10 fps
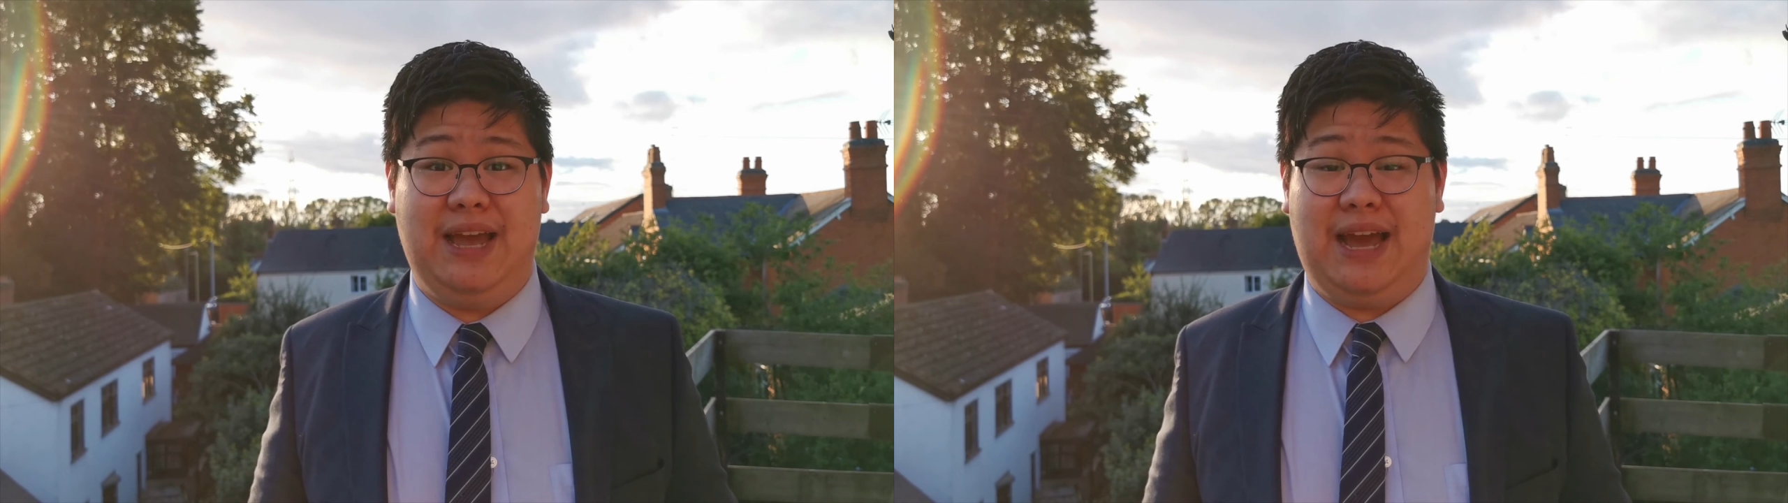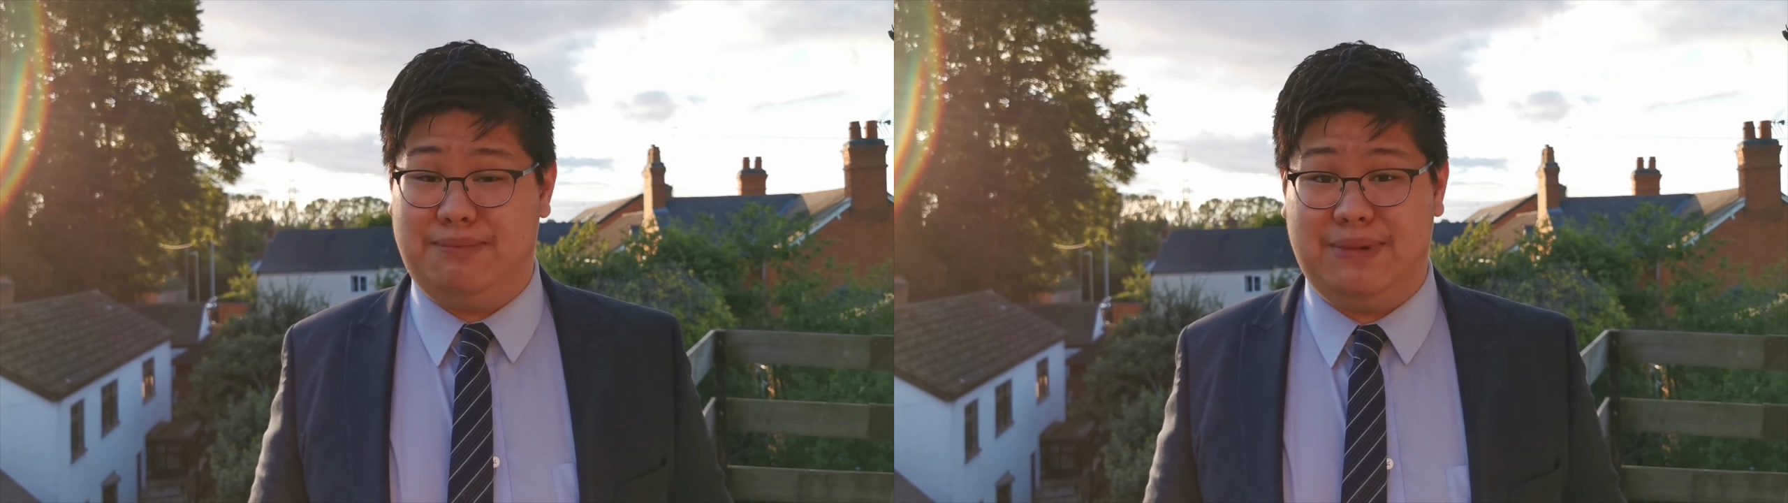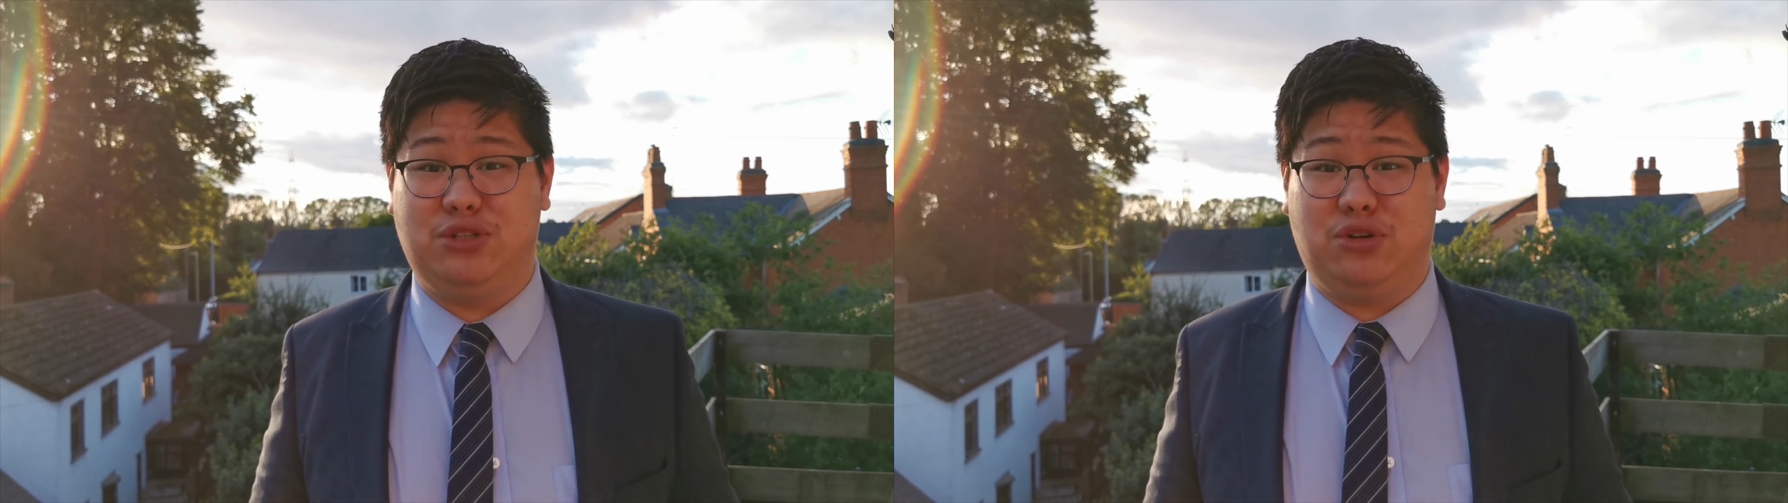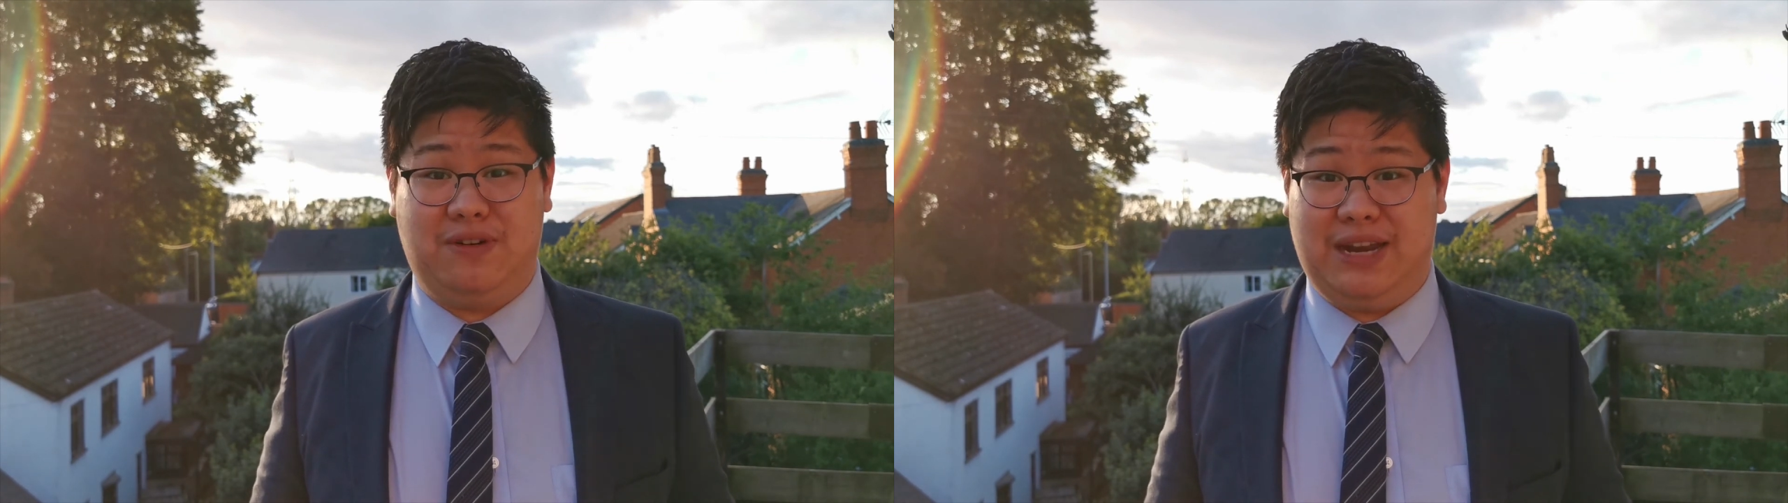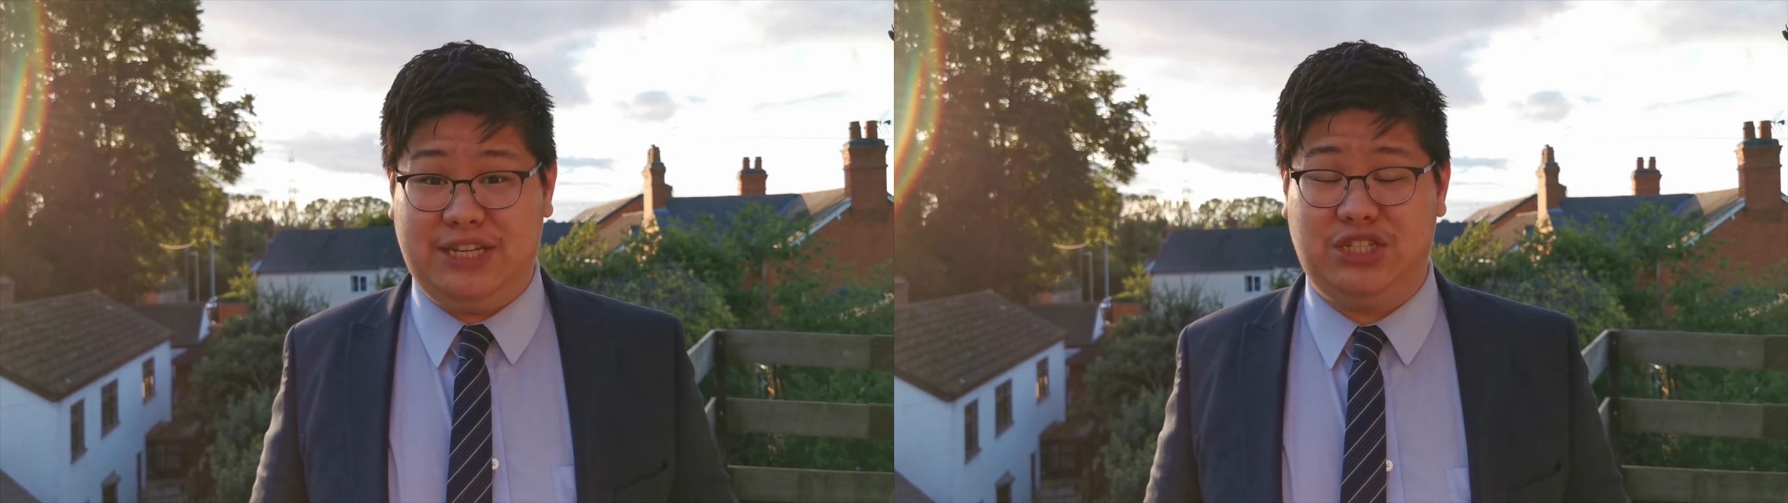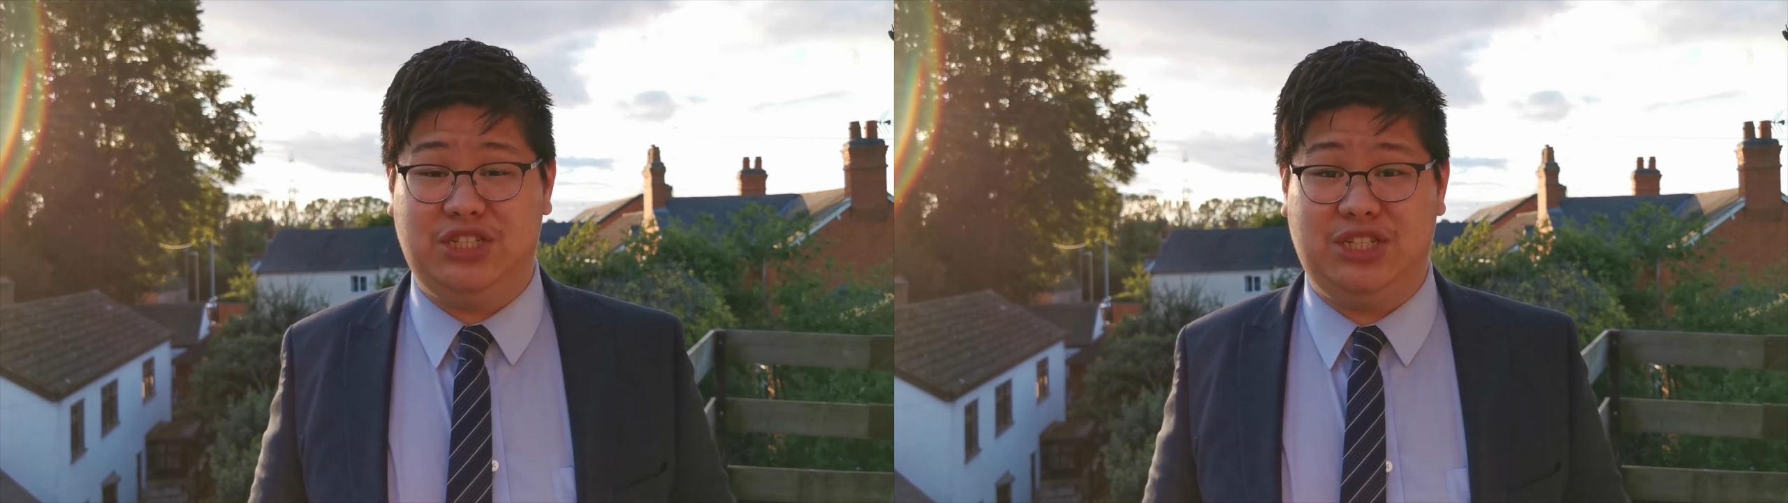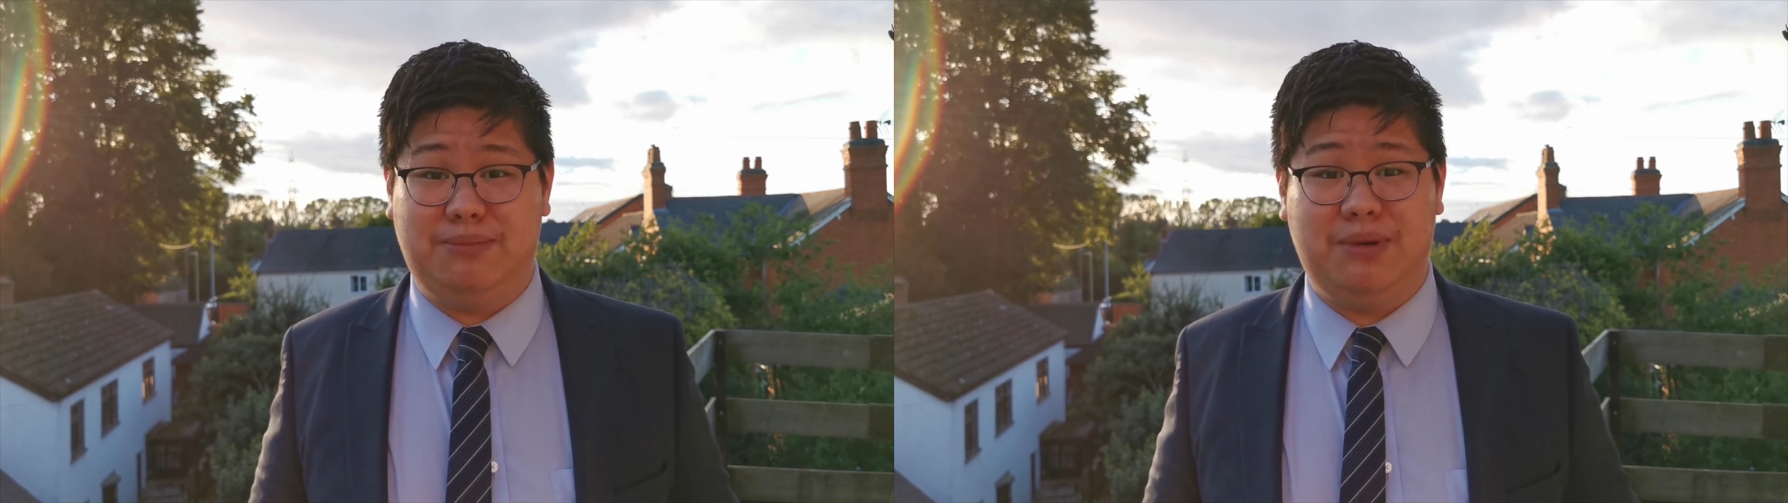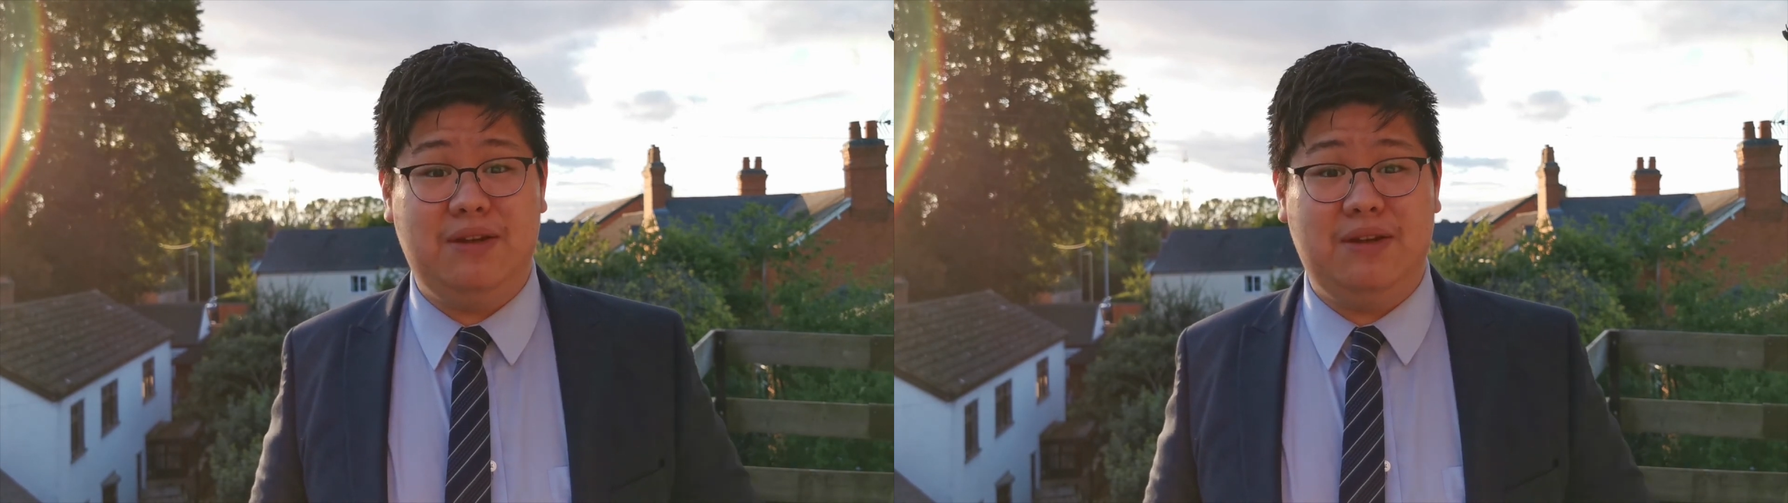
and mentor relationship